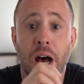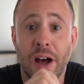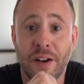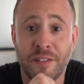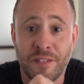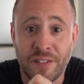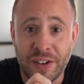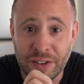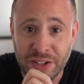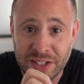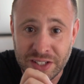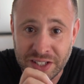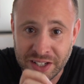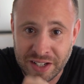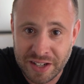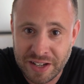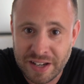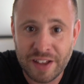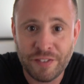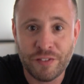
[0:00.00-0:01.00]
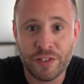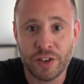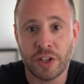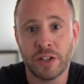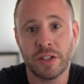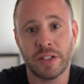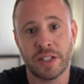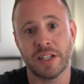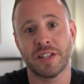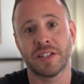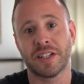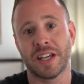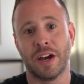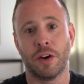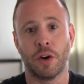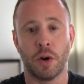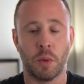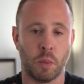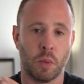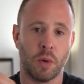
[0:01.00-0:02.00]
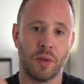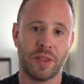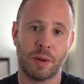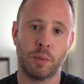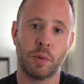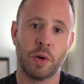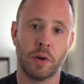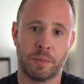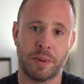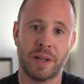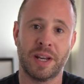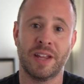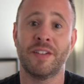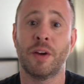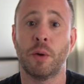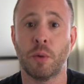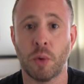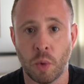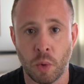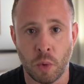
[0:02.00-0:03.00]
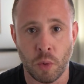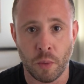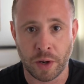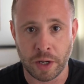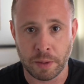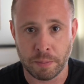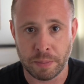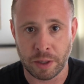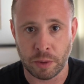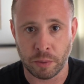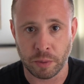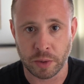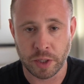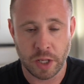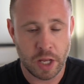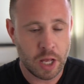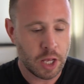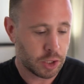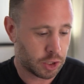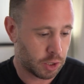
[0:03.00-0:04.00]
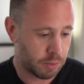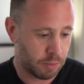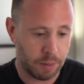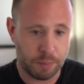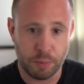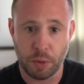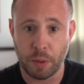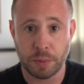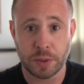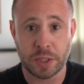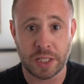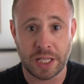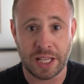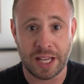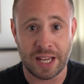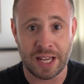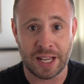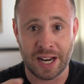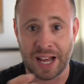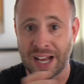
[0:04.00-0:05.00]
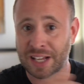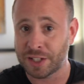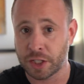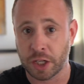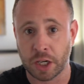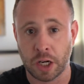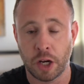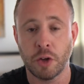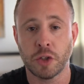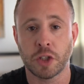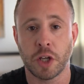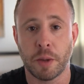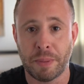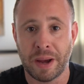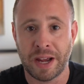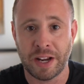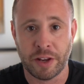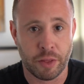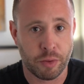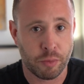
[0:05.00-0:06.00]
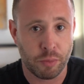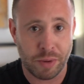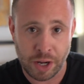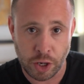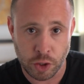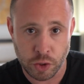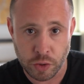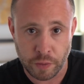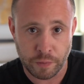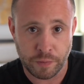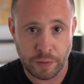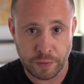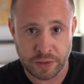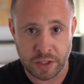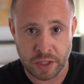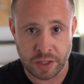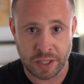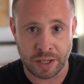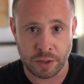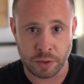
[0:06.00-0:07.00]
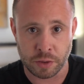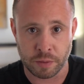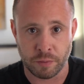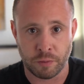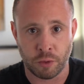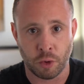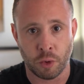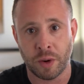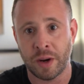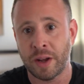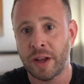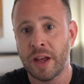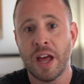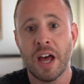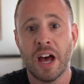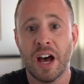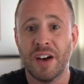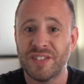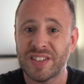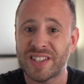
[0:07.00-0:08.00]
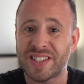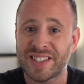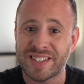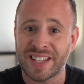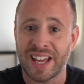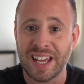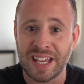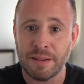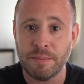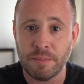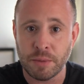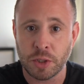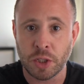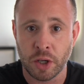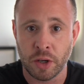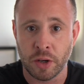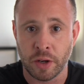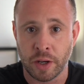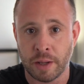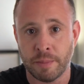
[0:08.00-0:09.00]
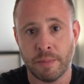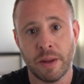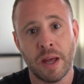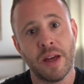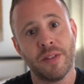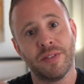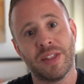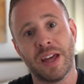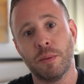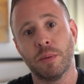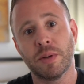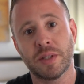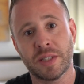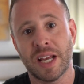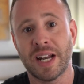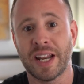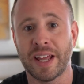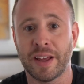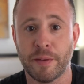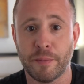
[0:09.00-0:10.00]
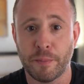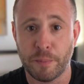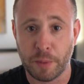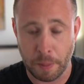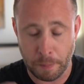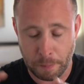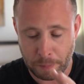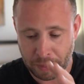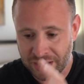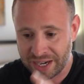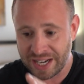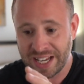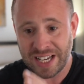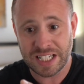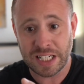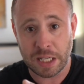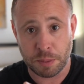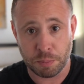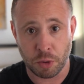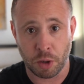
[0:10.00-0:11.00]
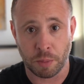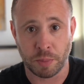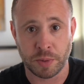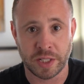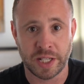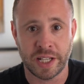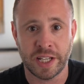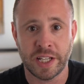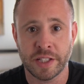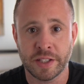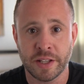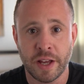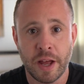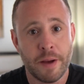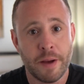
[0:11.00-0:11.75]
a very significant discount on what they would have been if they were already built. So my property in Astor Close, I paid $350,000 for it. At the same time, they were selling completed properties